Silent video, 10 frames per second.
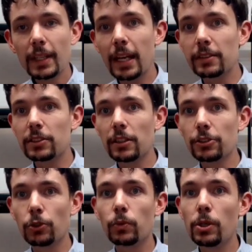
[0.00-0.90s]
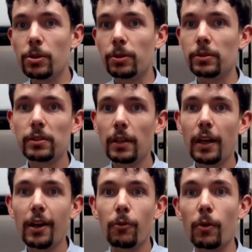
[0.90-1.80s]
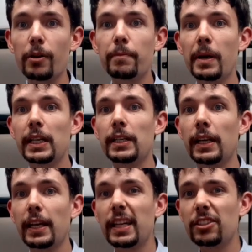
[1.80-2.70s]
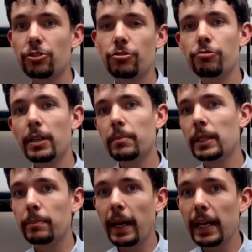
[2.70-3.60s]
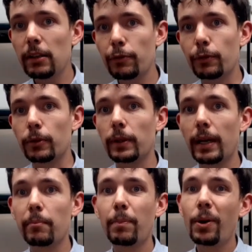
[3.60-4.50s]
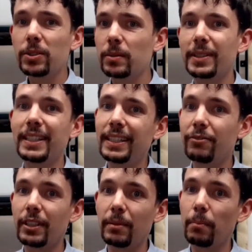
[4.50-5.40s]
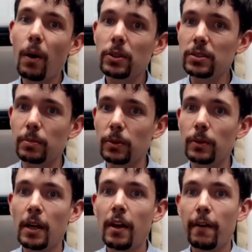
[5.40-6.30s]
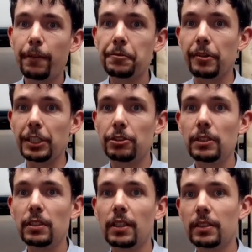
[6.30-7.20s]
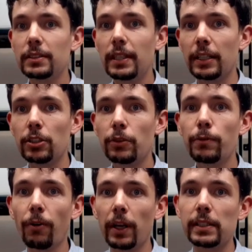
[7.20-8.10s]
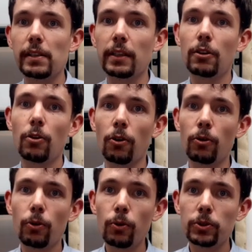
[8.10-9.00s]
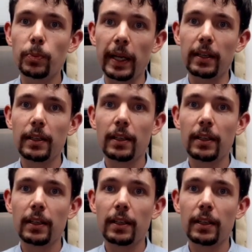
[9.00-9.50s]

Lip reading: And such a wound will have made it extremely painful and possibly even impossible for Richard to continue fighting on horseback.